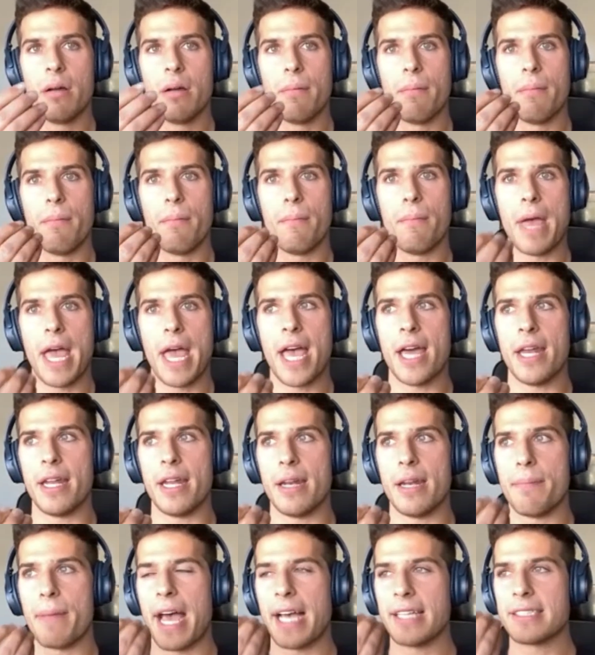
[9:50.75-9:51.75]
men
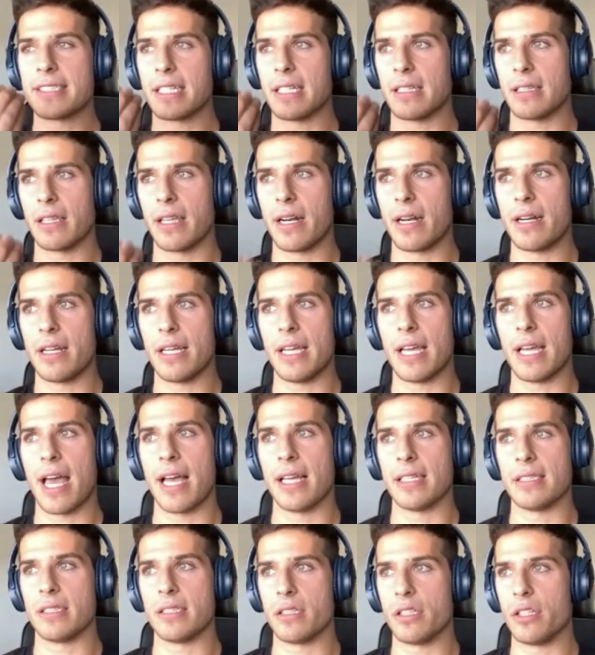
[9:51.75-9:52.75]
and masculinity
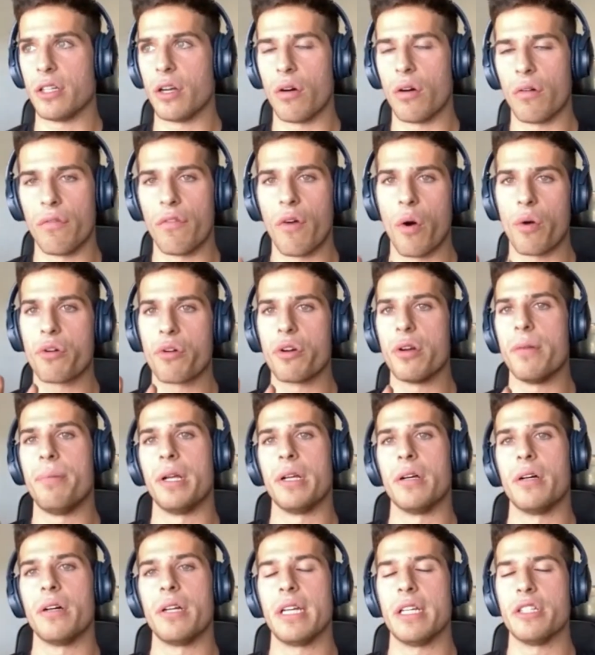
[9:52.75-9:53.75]
as, you know,
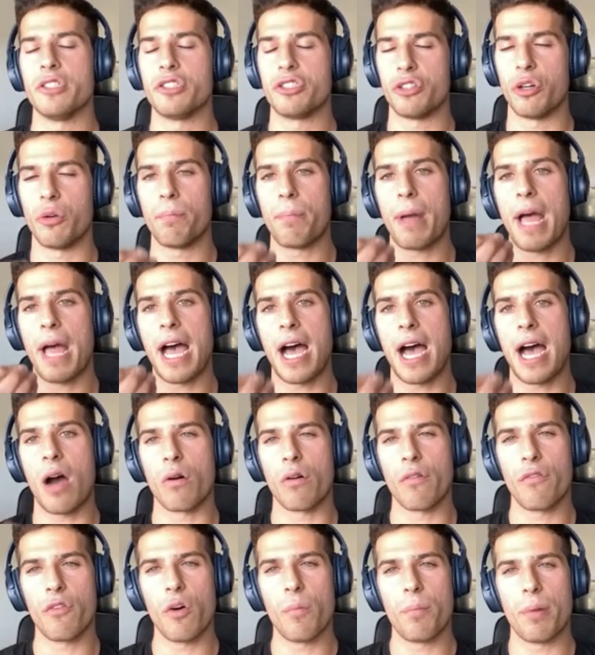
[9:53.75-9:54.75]
vulnerability is so
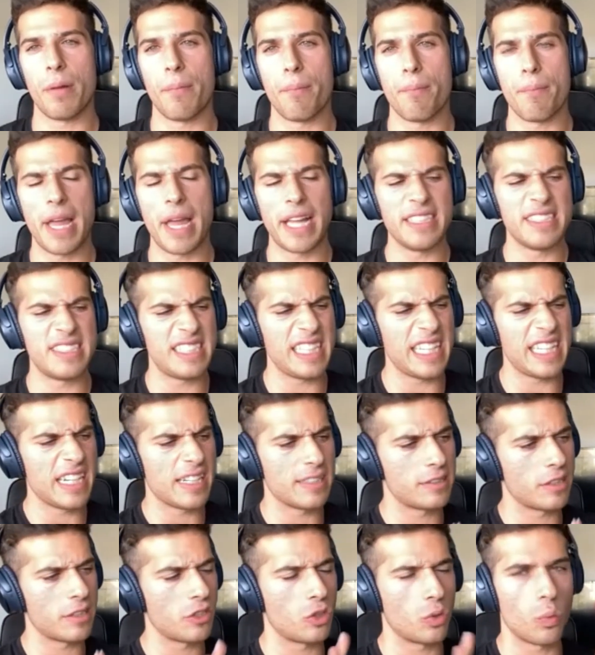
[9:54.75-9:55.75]
powerful, but men see it
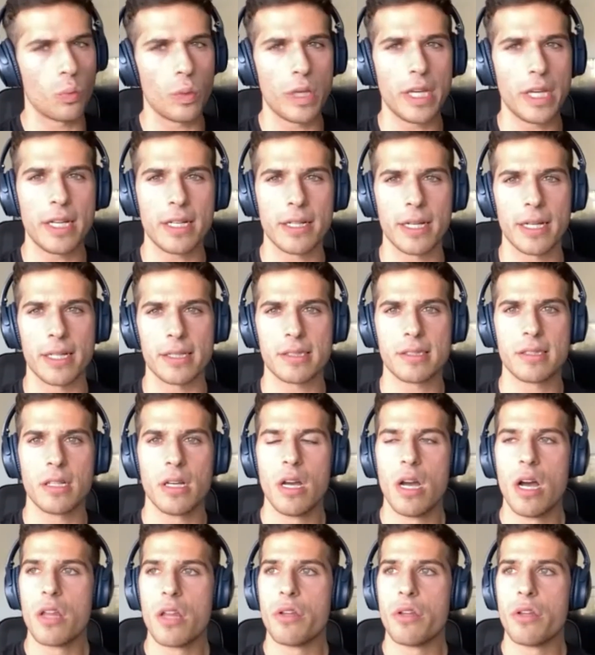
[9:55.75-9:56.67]
as such weakness.